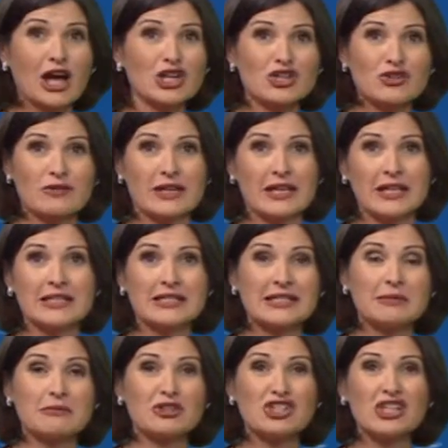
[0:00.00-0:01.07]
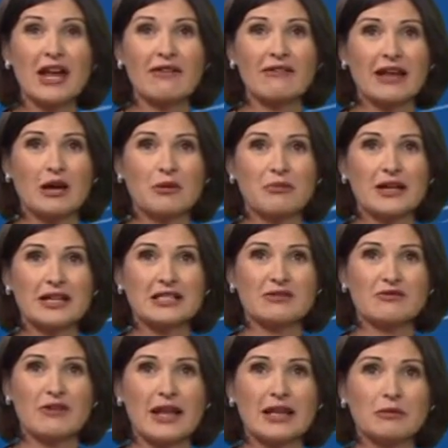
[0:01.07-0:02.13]
ushering in some showery outbreaks
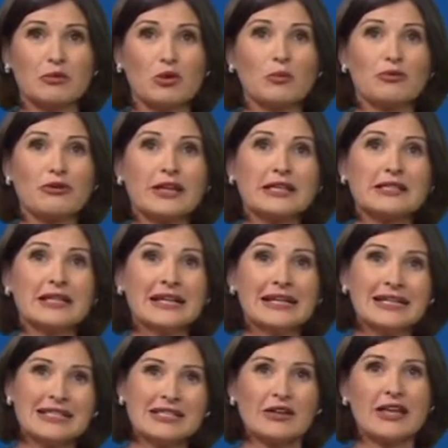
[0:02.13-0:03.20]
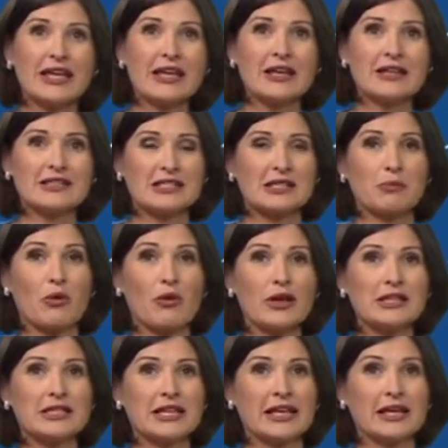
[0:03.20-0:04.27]
of rain and more breeze. So here,
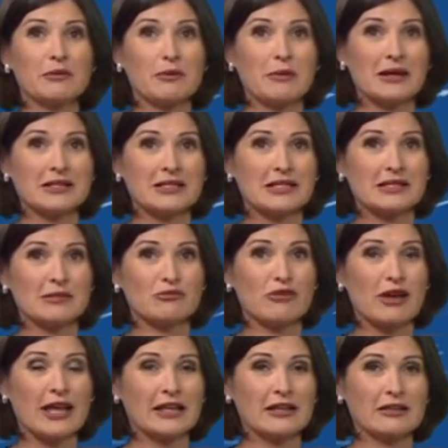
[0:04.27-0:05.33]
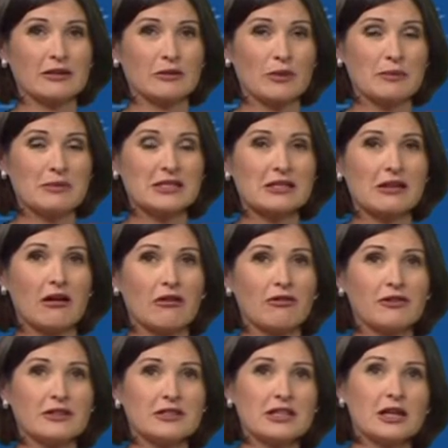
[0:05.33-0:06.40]
disappointing, and we might see some rain at the Women's
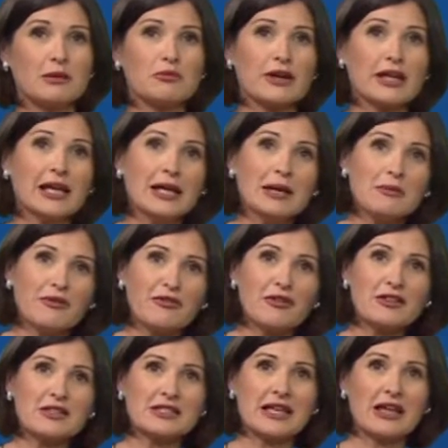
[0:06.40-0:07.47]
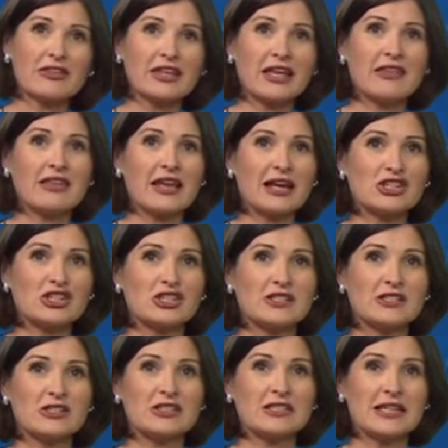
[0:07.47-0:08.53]
Golf in Turnberry. But further south again, the ashes
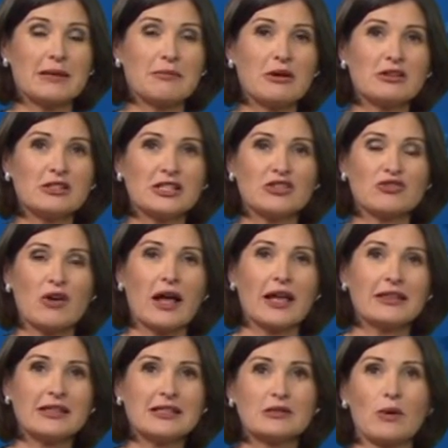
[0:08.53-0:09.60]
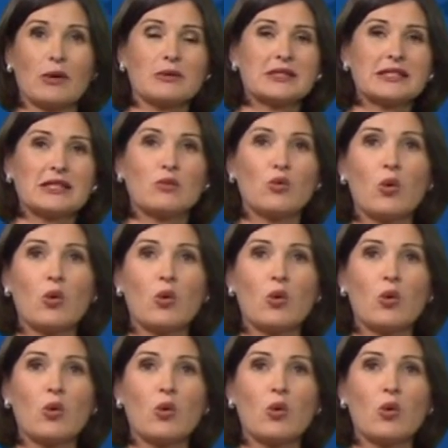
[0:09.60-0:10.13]
should stay mostly dry, and this is where we'll see the